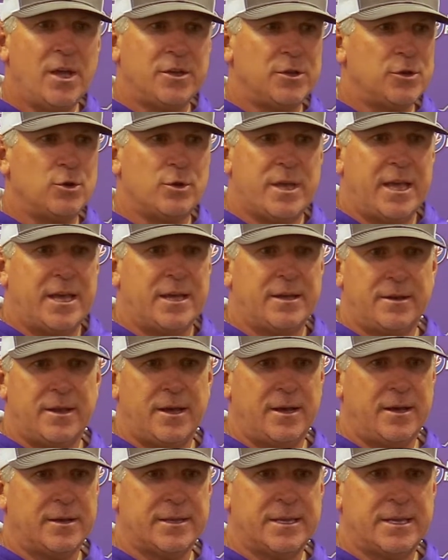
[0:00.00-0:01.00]
You can't
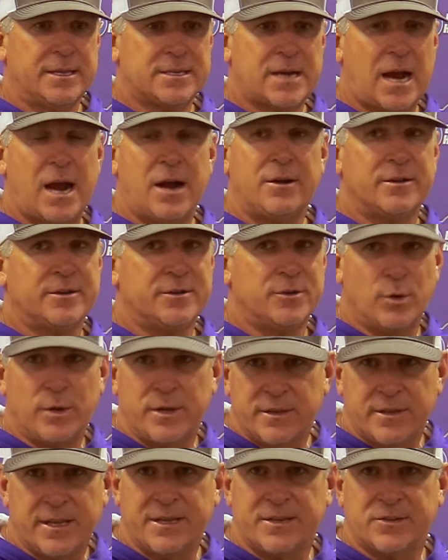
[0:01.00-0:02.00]
get tired of
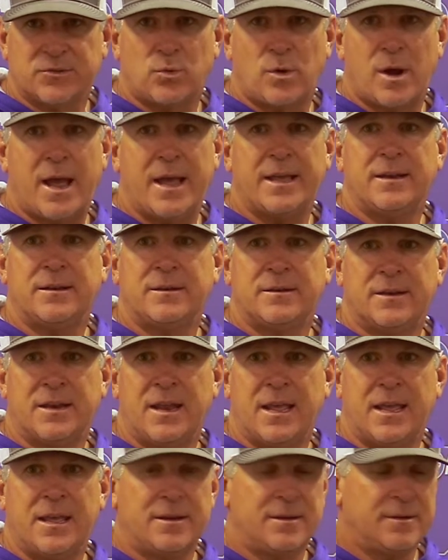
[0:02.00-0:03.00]
doing things right
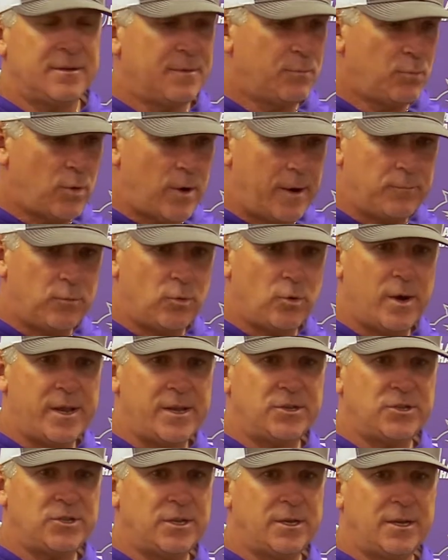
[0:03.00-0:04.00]
and
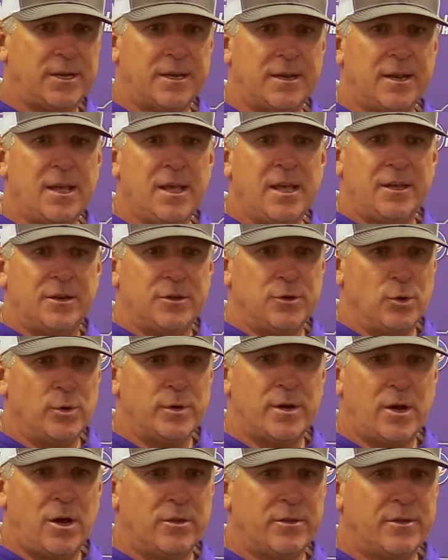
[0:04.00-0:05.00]
preparation and
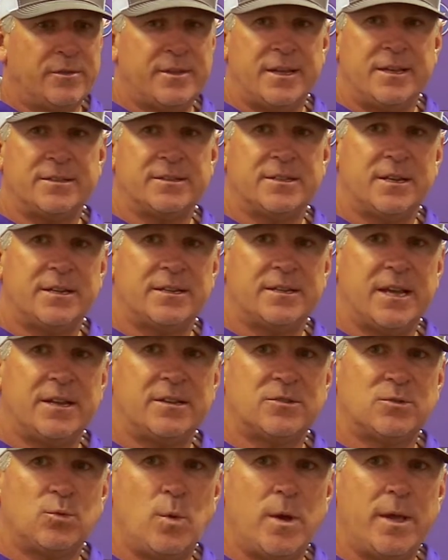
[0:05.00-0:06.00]
doing all the things that it takes
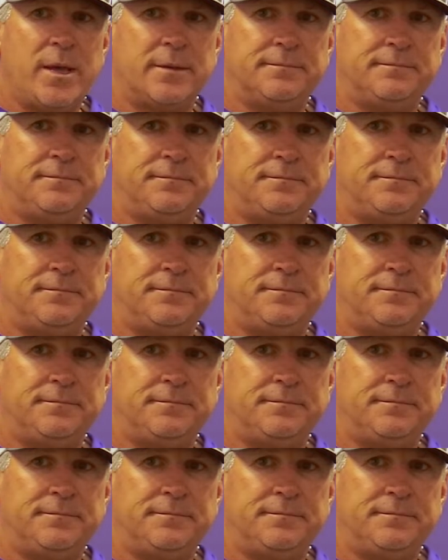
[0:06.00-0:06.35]
to win.